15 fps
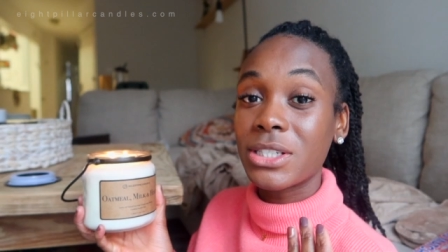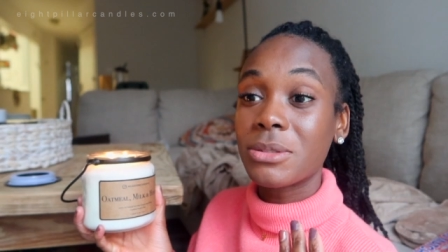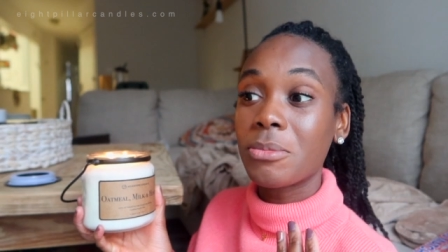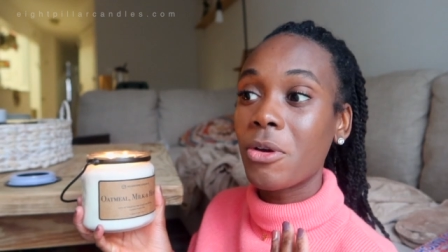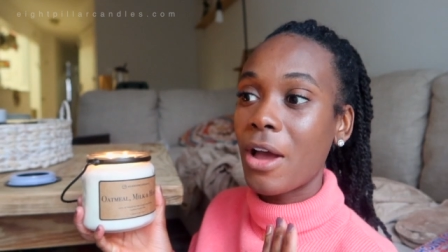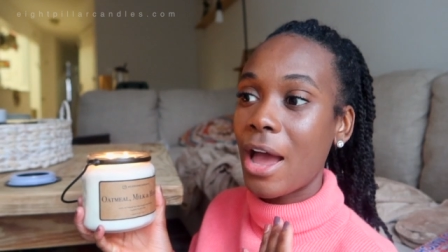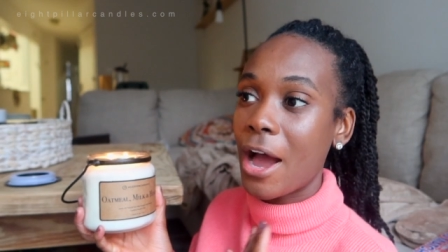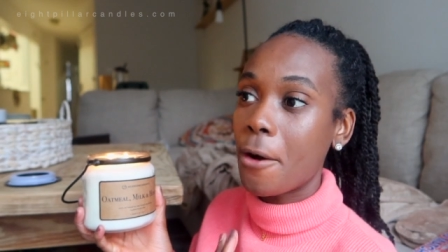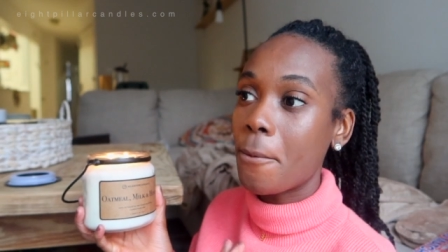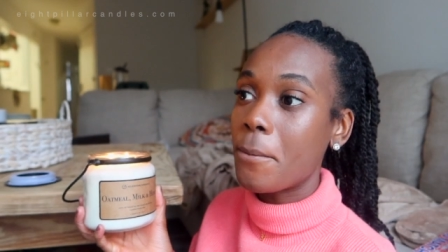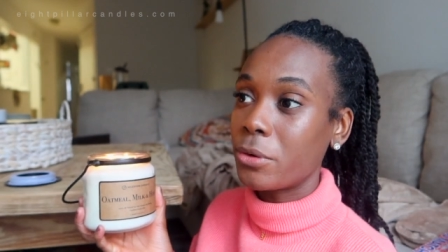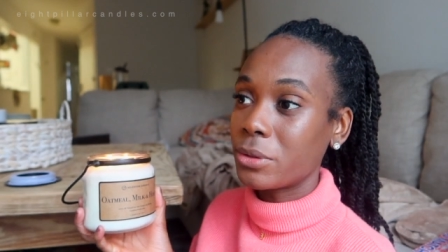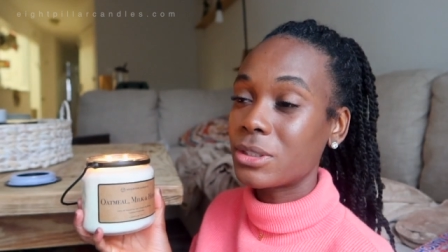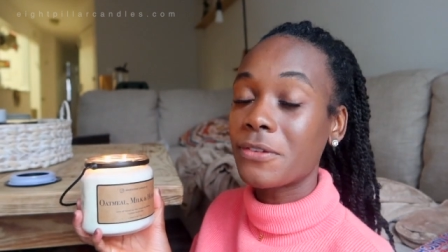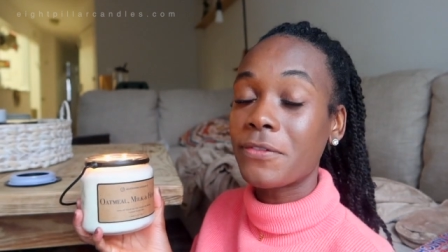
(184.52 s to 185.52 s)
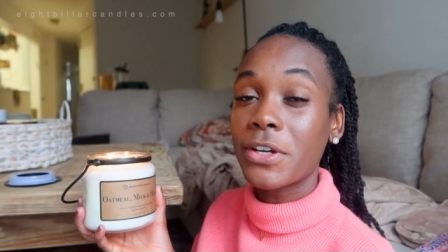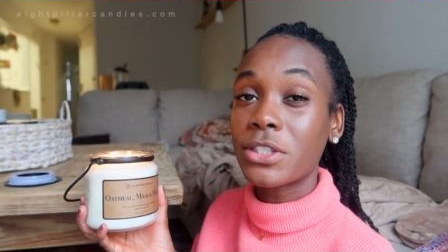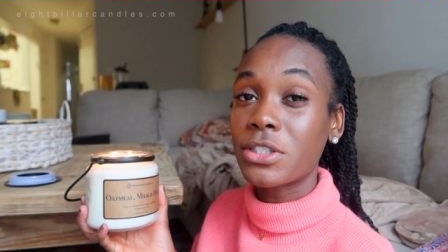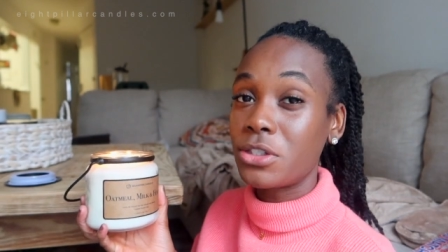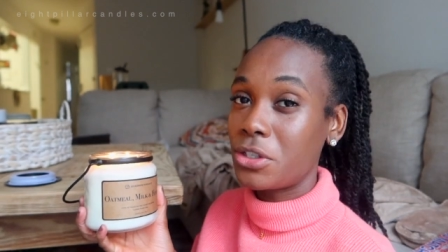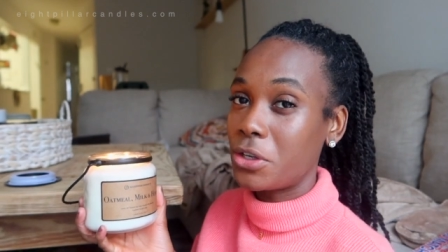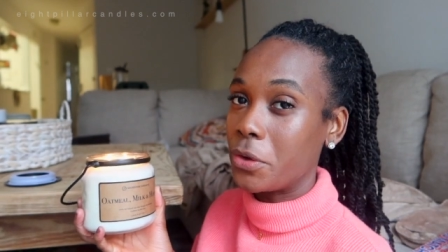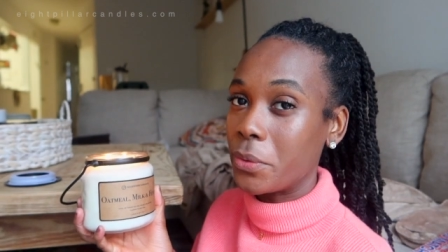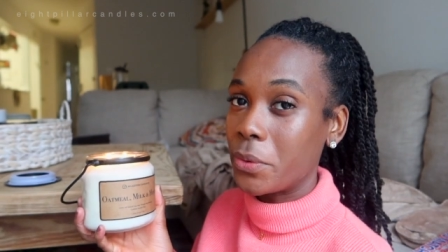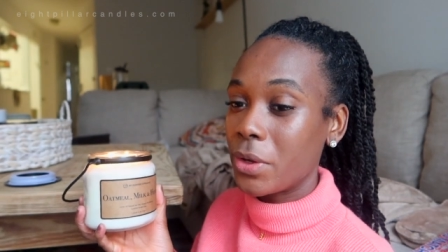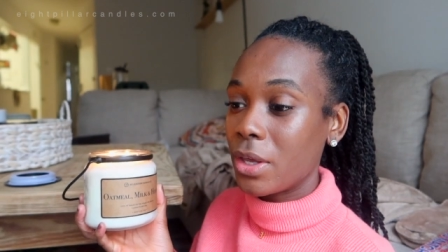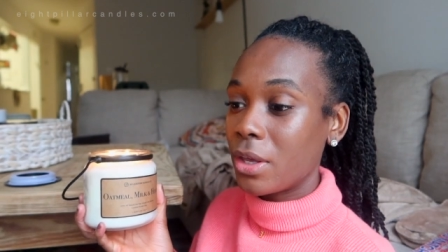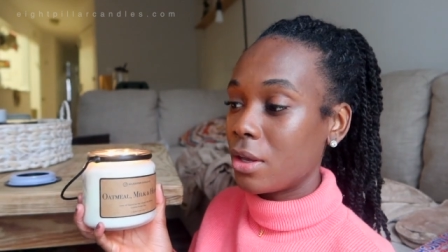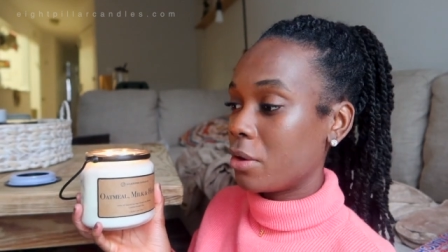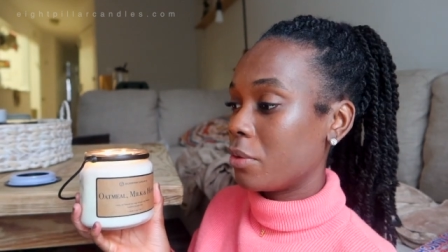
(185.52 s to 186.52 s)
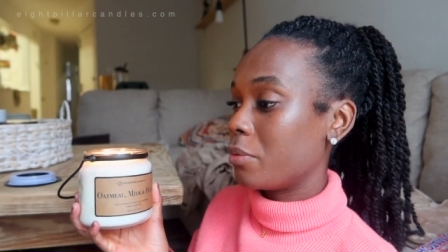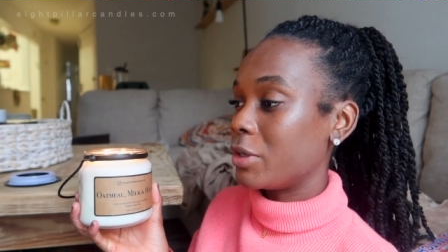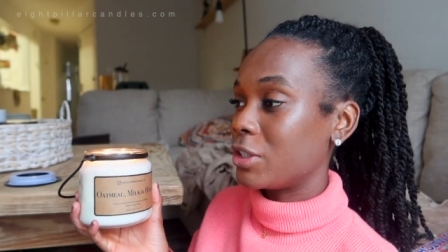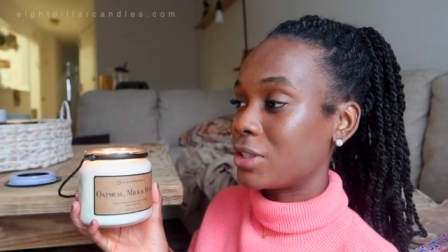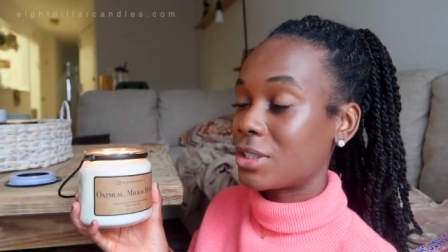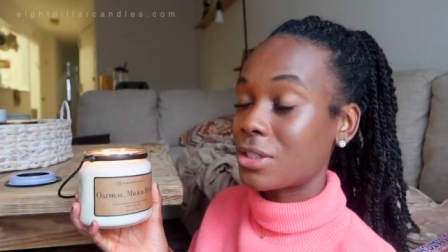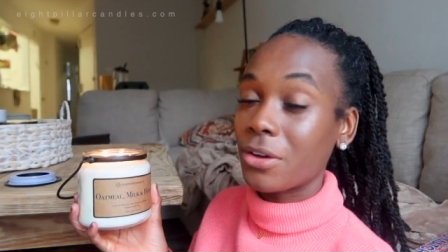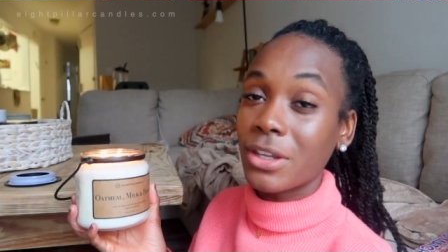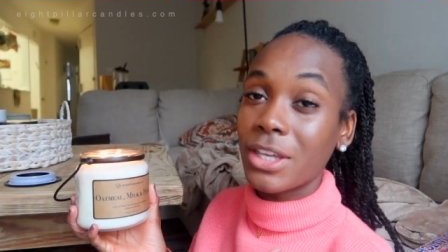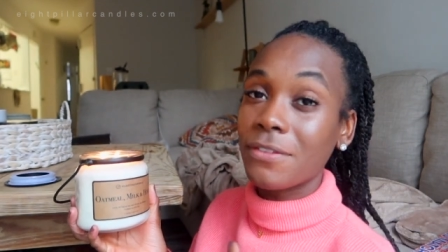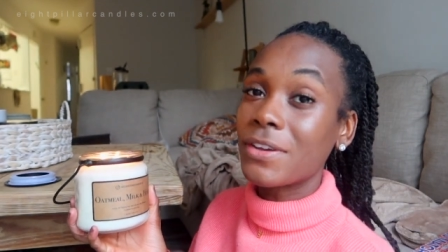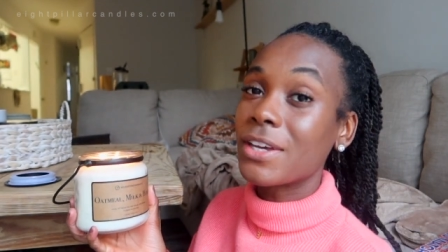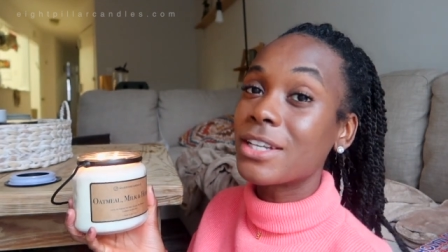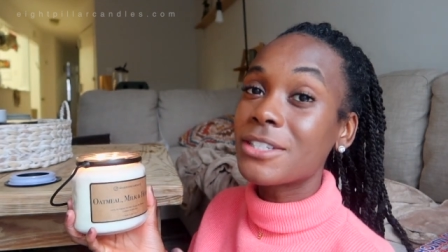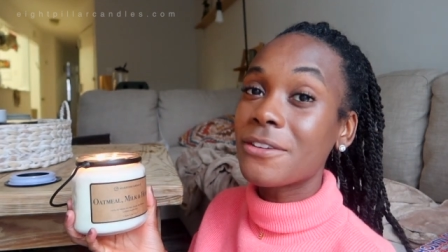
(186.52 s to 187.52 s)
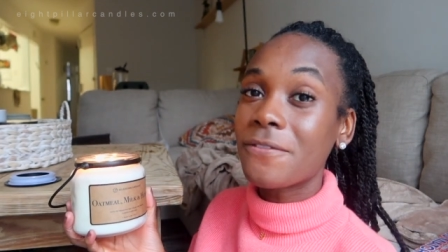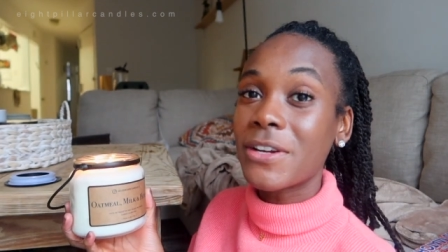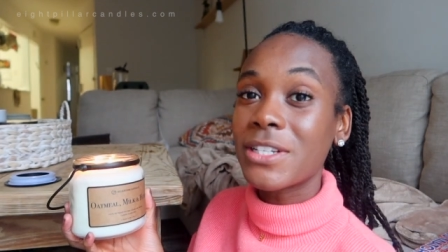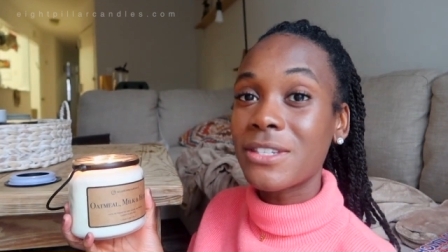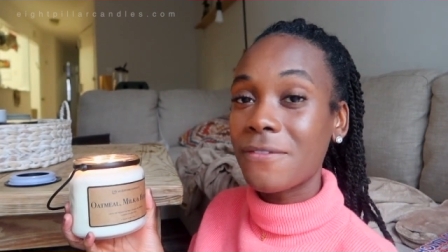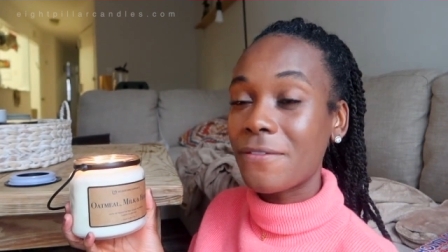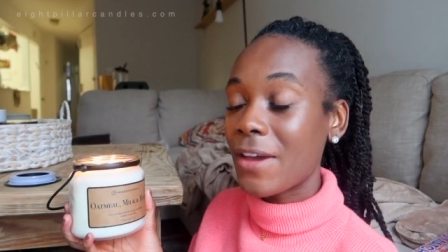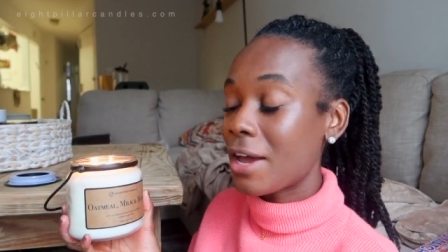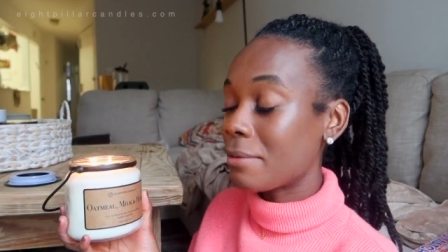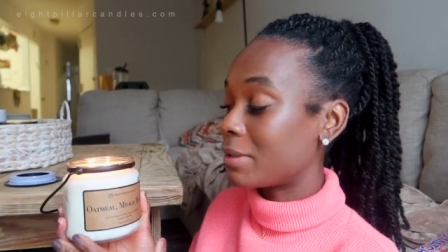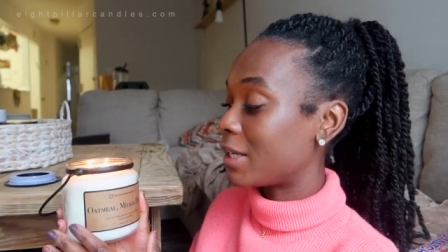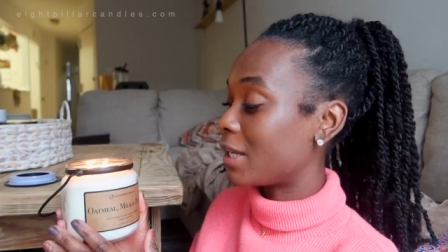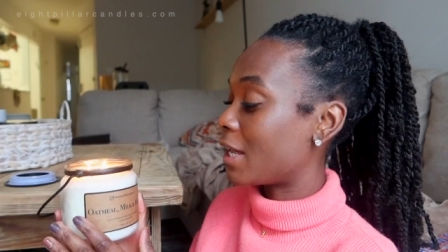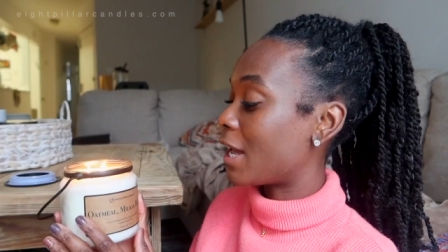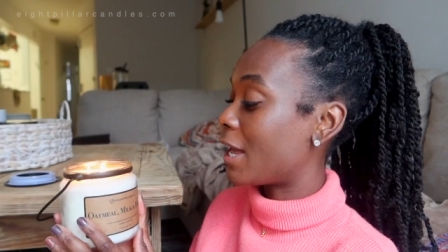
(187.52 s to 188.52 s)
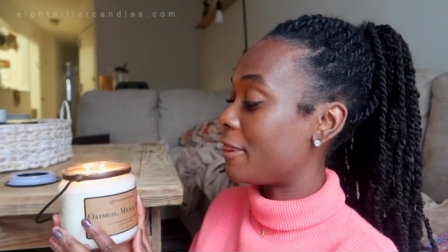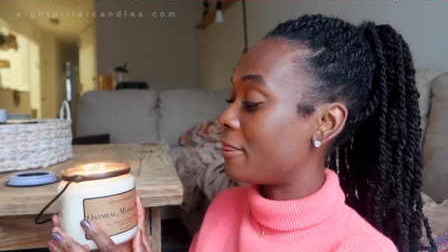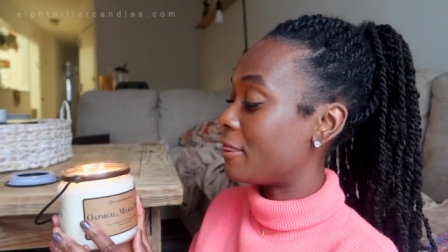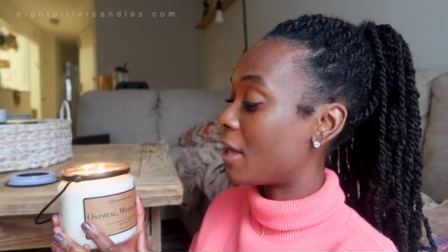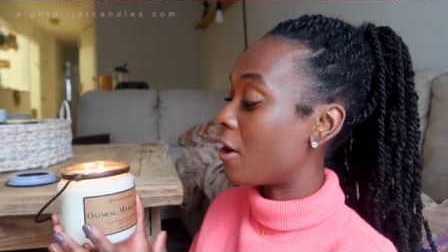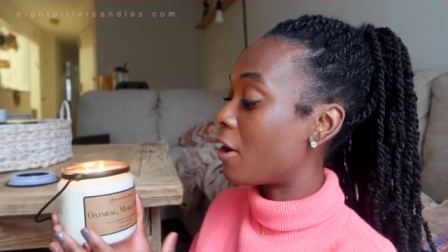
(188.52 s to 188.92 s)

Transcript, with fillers: is how most of us do we just start giving it to friends and family and